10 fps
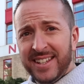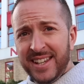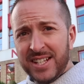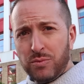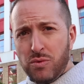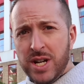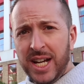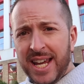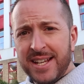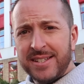This
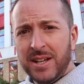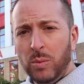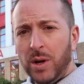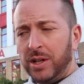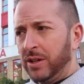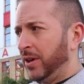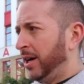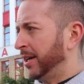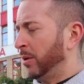really is a work of art.